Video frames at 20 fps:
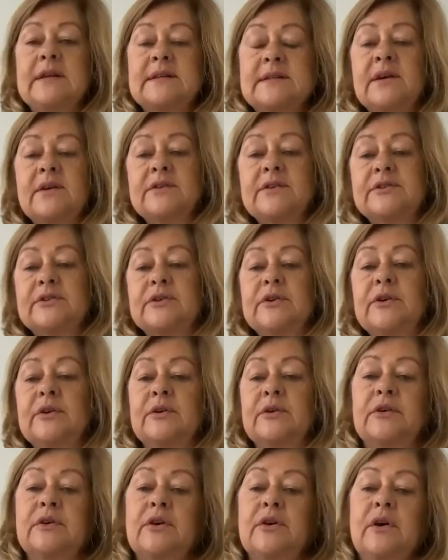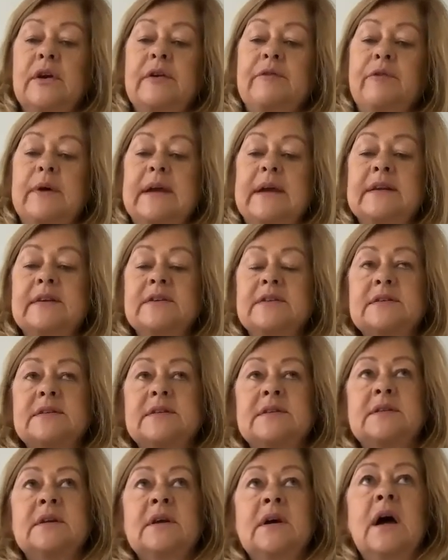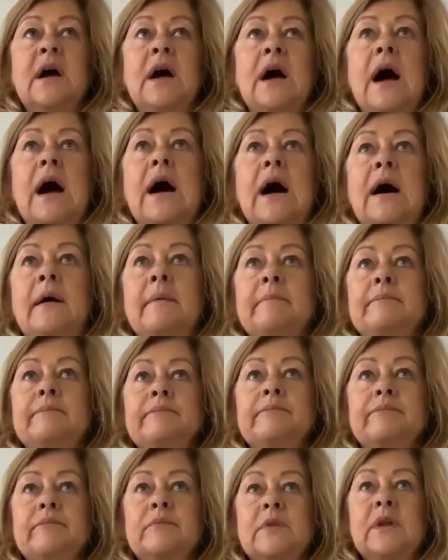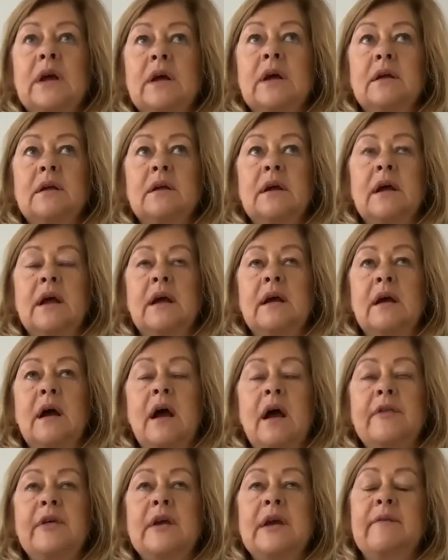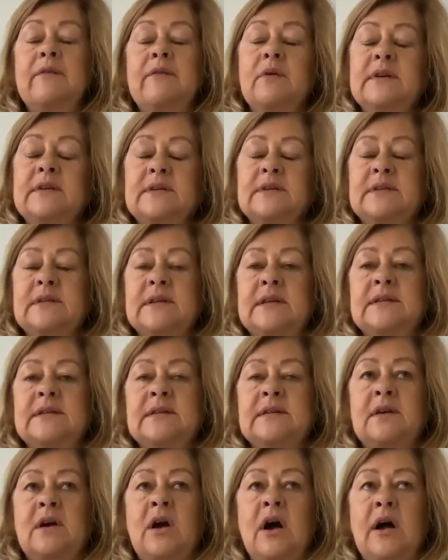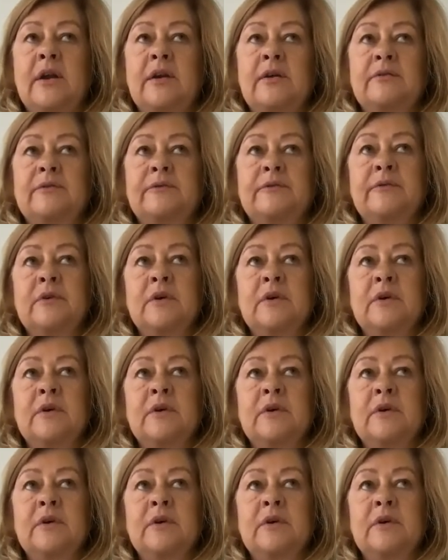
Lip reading: so too. You know, if we can just, I think everyone just needs to kind of